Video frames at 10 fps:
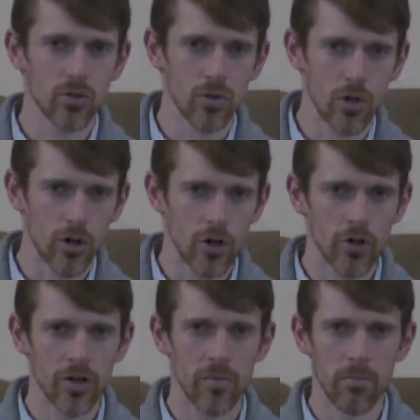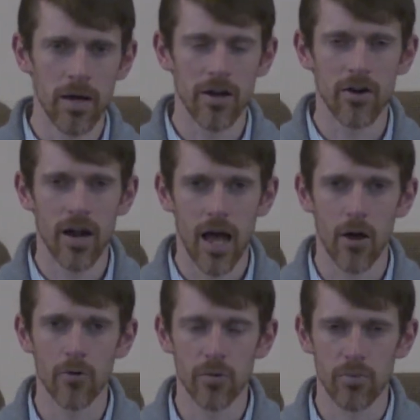learn better
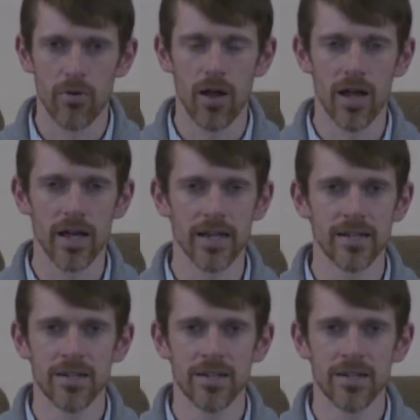how to pray